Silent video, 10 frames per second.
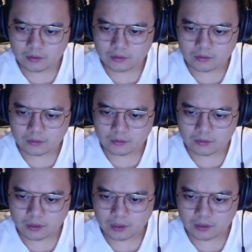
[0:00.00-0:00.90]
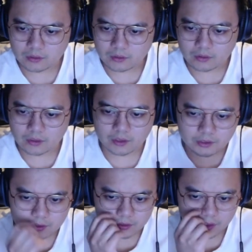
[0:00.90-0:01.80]
So date, oh there it
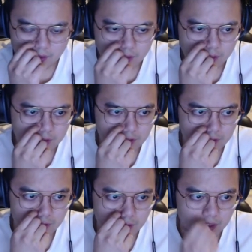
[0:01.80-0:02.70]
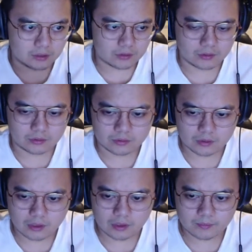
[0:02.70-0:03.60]
is, date.cgi. So
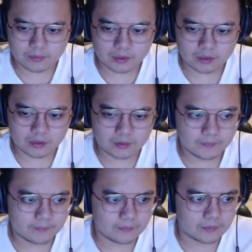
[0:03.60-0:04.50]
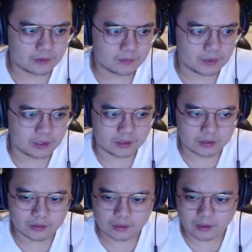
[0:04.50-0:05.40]
copy, this is pretty
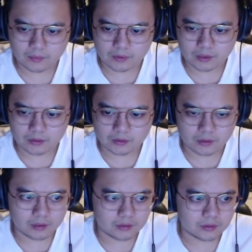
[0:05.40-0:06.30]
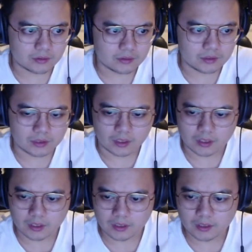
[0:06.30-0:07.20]
easy, copy
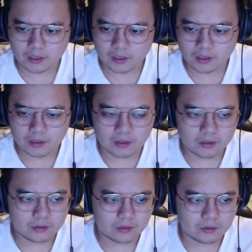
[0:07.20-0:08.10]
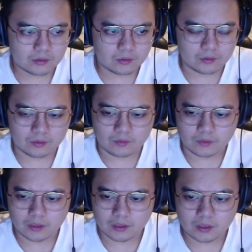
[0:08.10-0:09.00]
date.cgi to
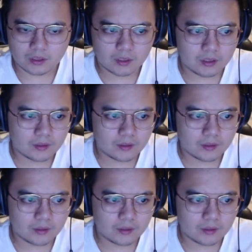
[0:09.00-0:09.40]
var